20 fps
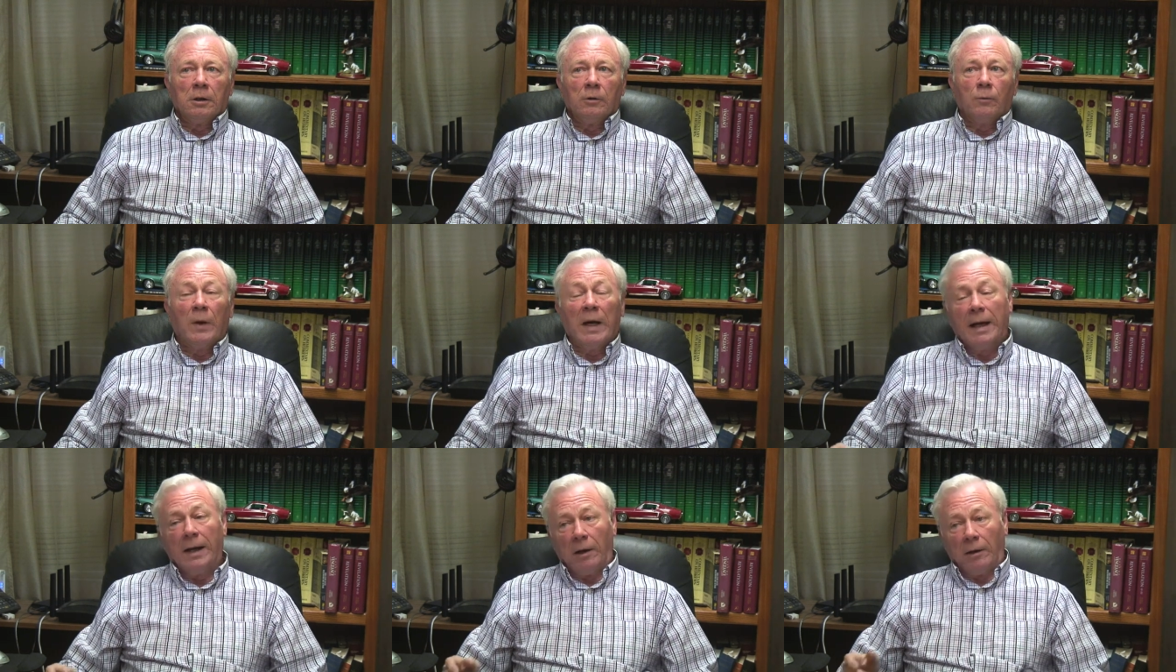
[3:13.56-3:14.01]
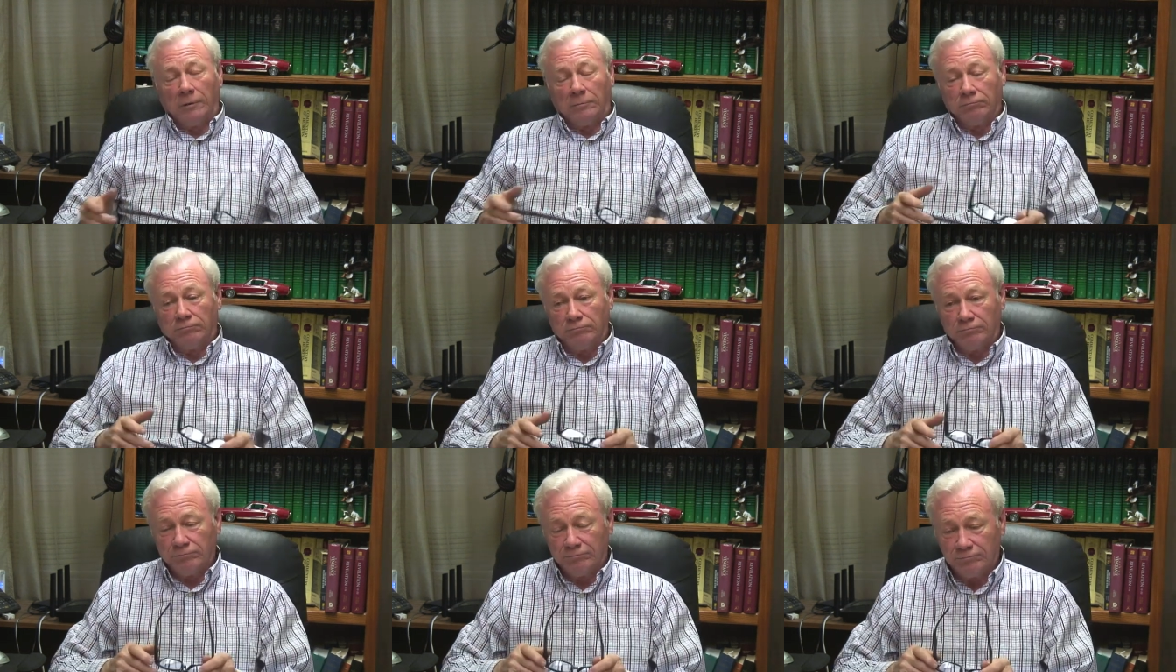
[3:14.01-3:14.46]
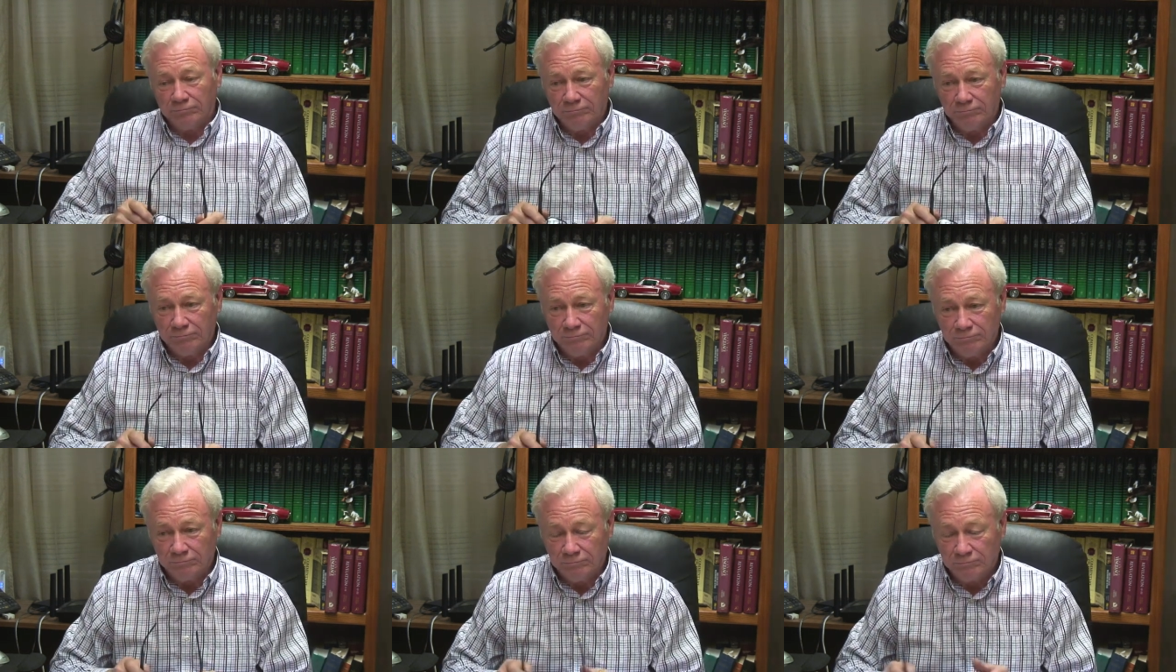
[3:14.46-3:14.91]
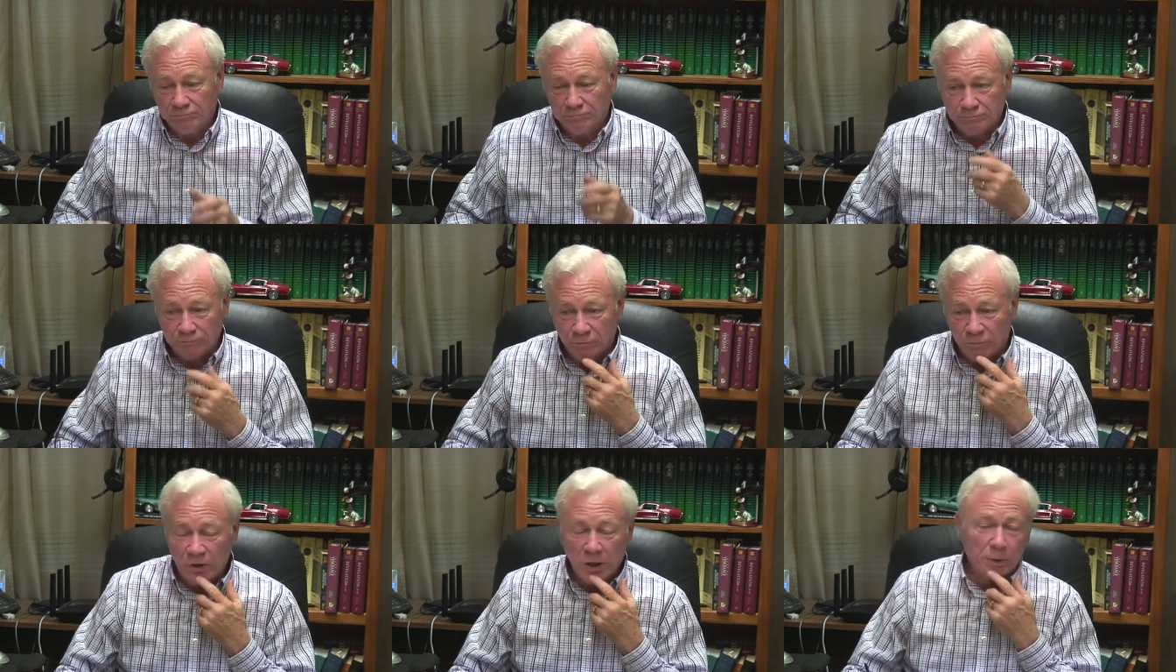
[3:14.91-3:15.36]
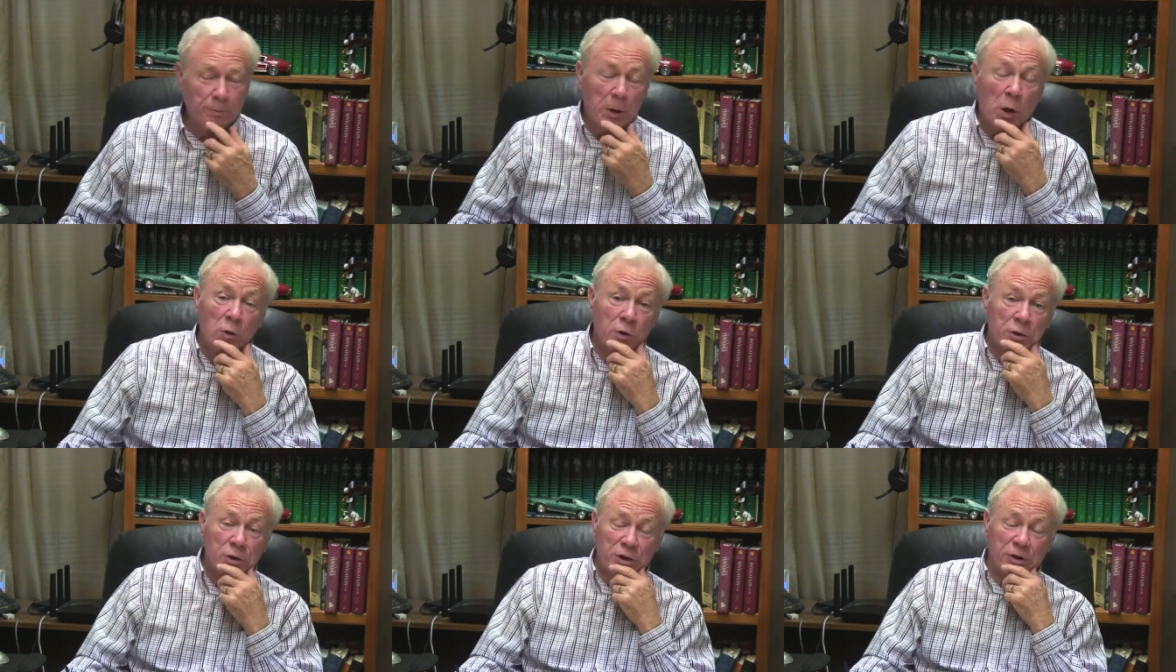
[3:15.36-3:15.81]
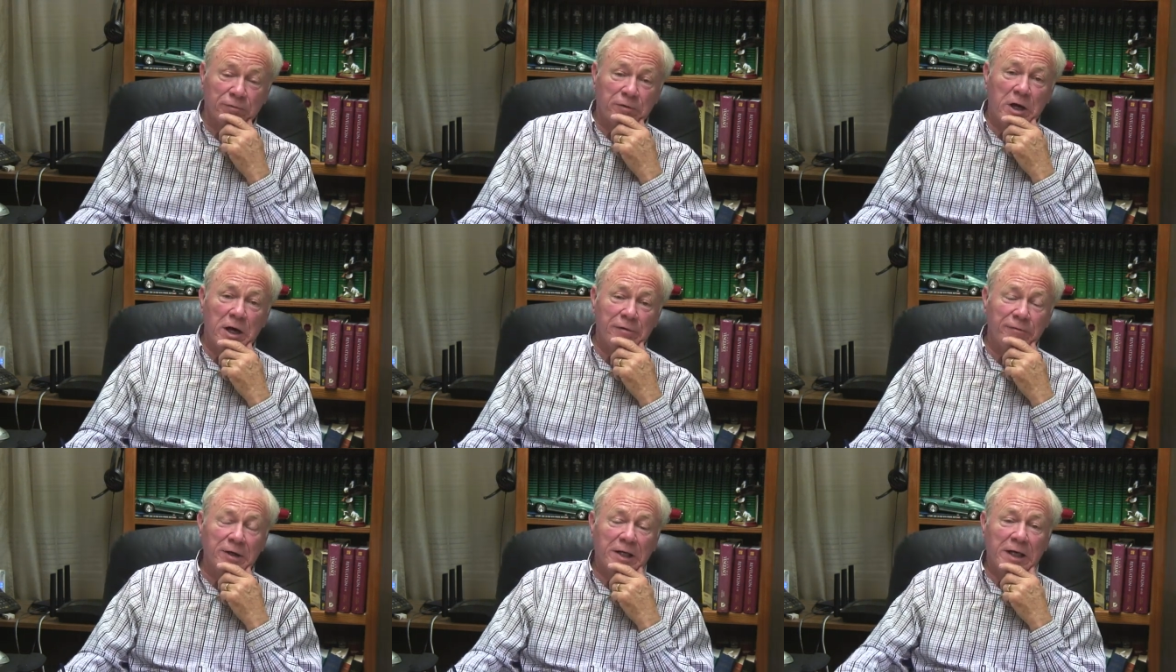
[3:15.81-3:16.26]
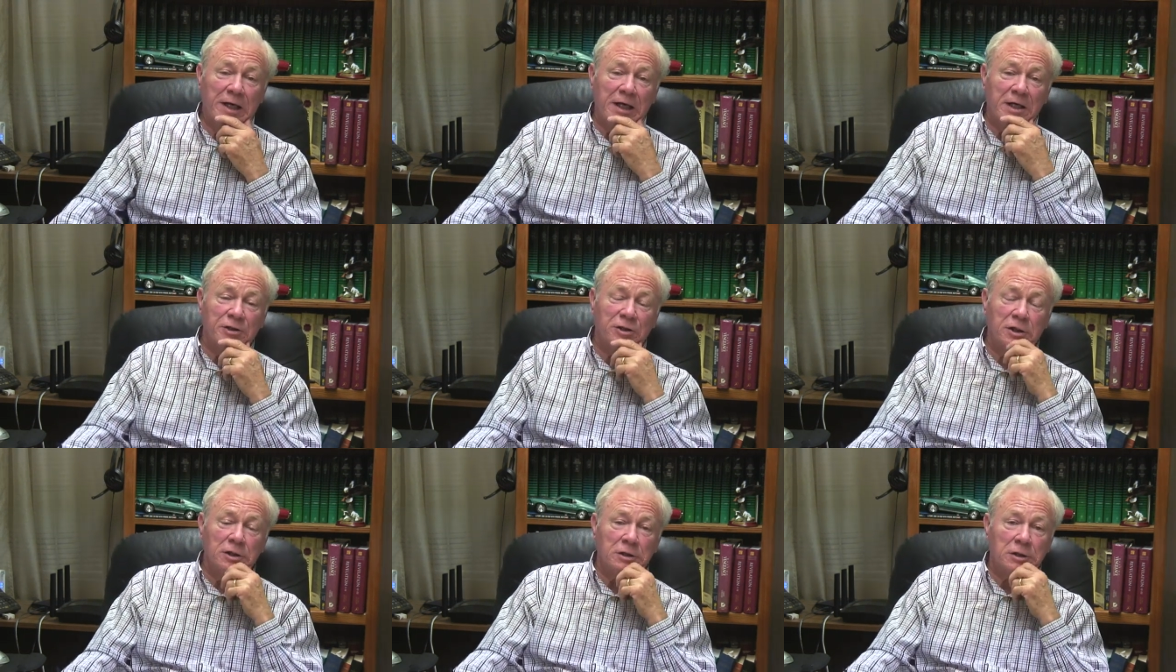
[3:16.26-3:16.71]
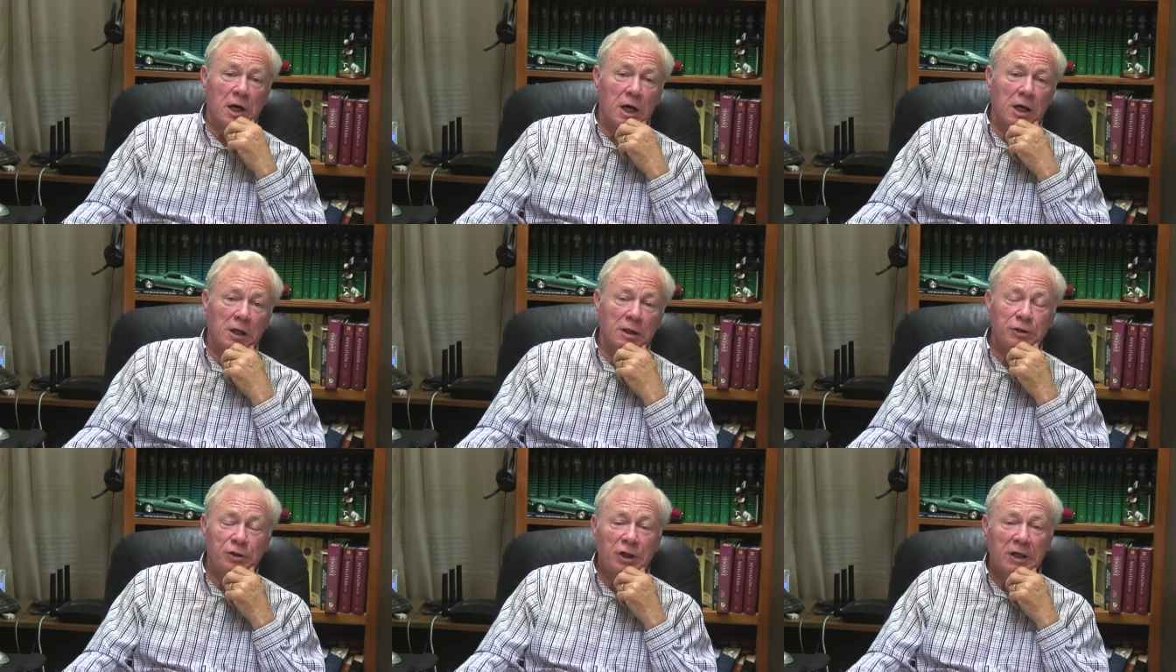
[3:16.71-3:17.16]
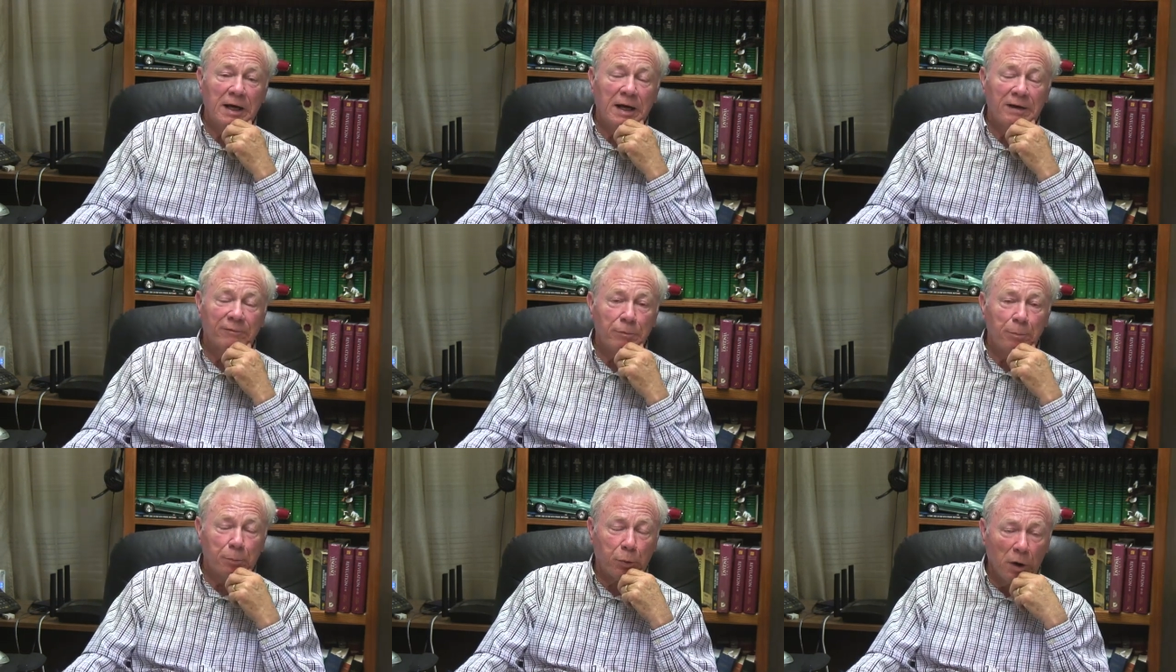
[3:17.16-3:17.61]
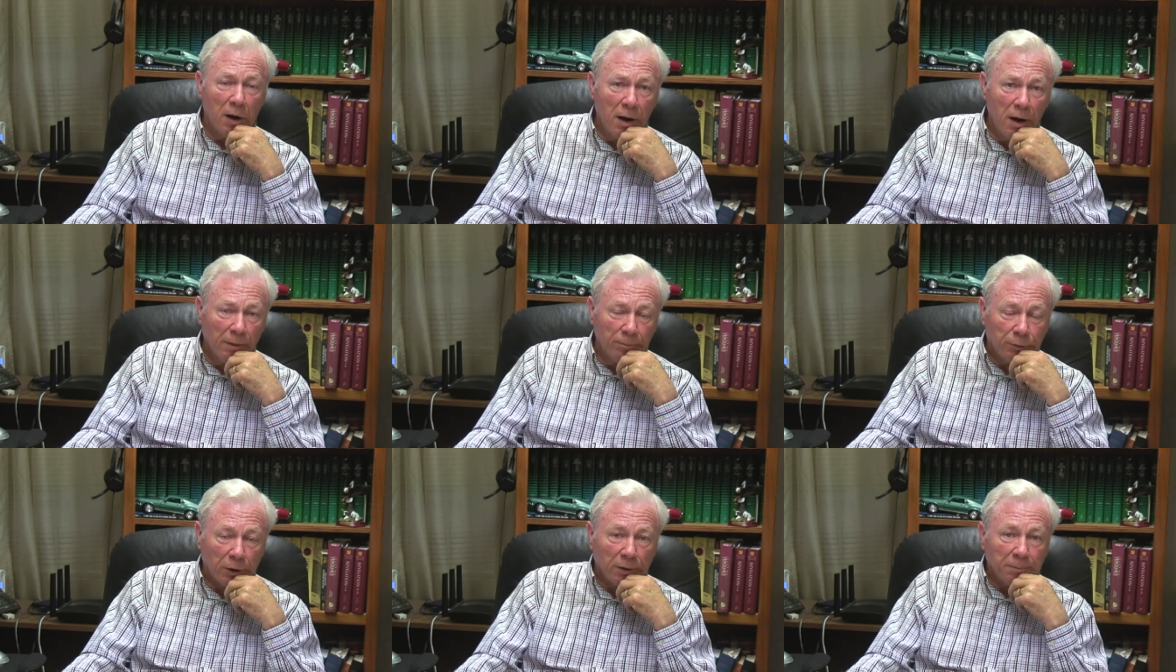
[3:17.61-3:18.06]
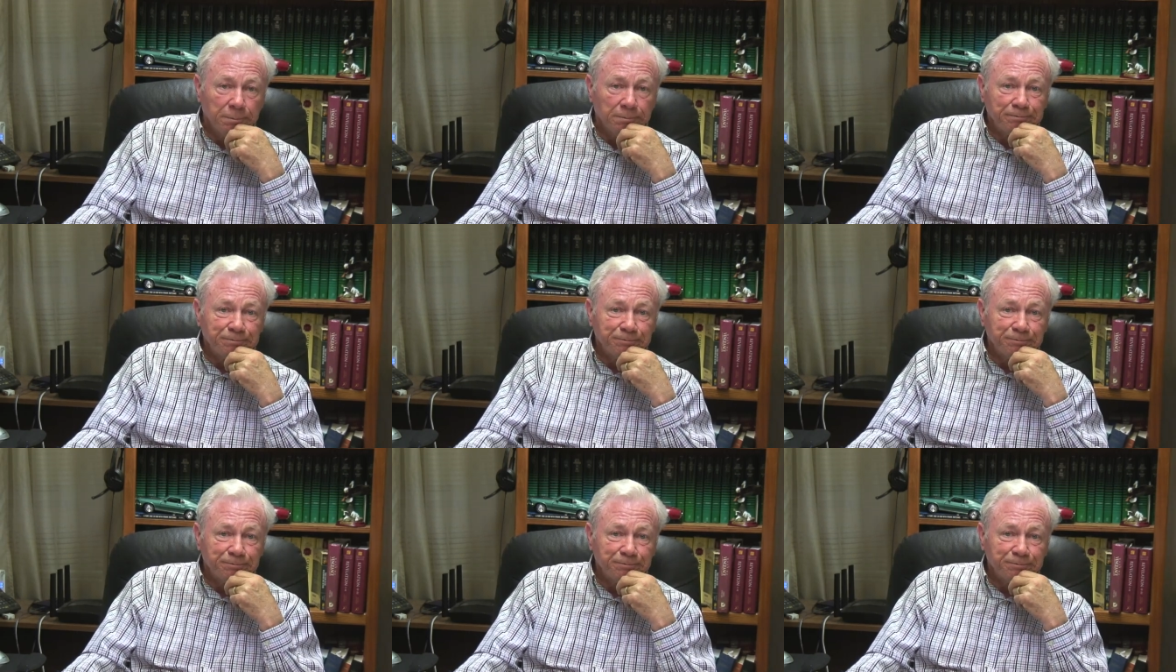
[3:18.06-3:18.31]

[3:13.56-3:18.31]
well the opponents of covenant eschatology have a problem